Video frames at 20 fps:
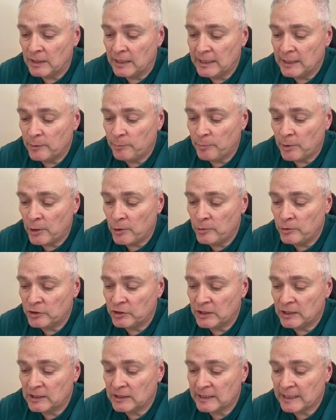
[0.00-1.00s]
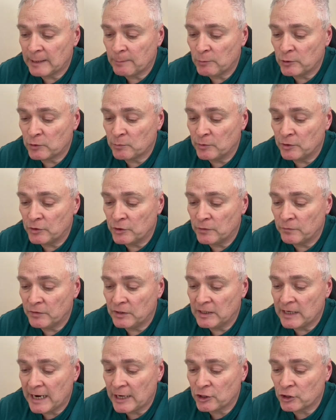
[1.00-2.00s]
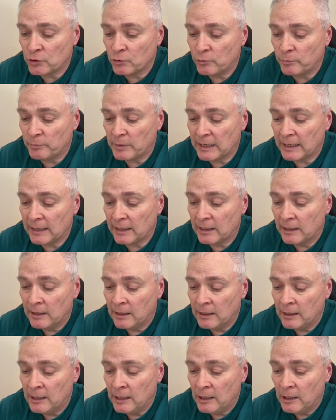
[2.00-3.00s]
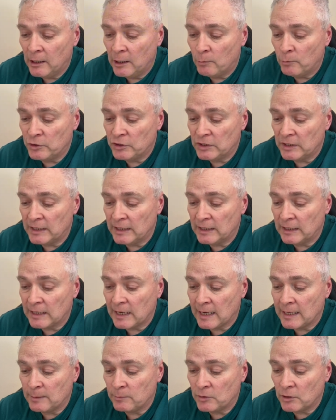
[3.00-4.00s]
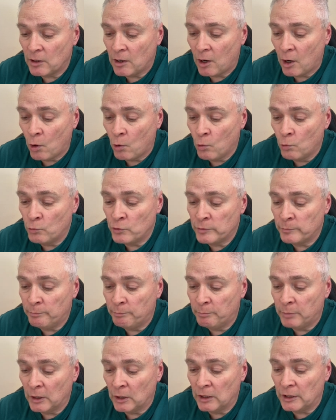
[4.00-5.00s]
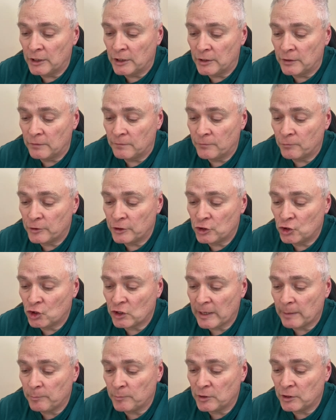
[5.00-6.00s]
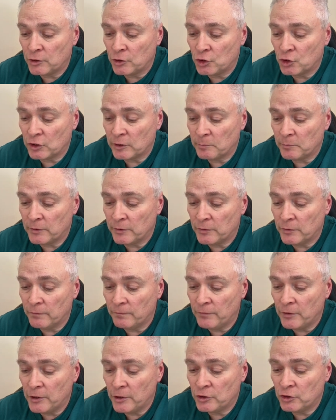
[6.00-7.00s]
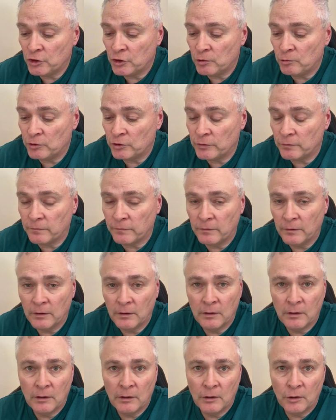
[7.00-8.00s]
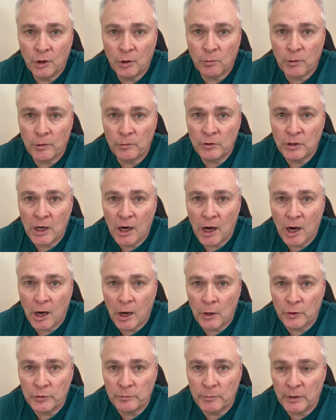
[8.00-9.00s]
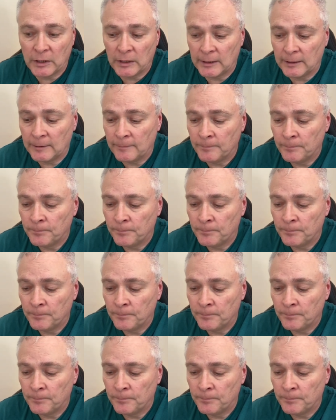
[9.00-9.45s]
He opposed the establishment of a national bank and was nicknamed Old Bullion for his championship of the virtues of, quote, hard money.